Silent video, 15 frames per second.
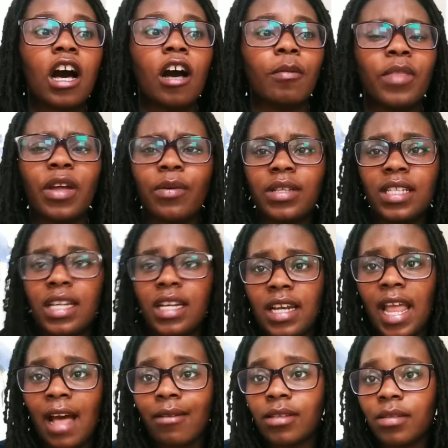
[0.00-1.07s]
there was an
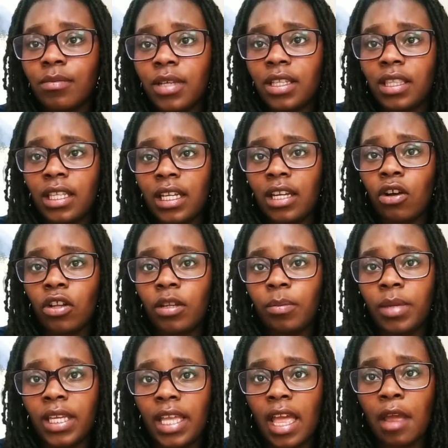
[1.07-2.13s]
announcement thing on the
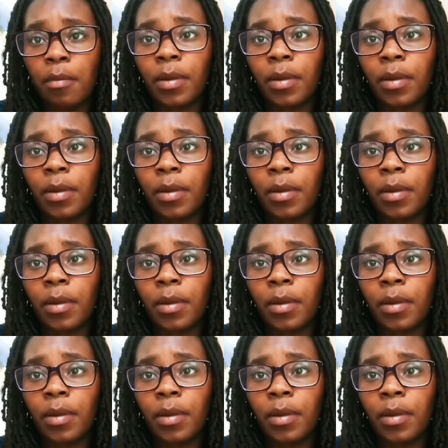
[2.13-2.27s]
PA,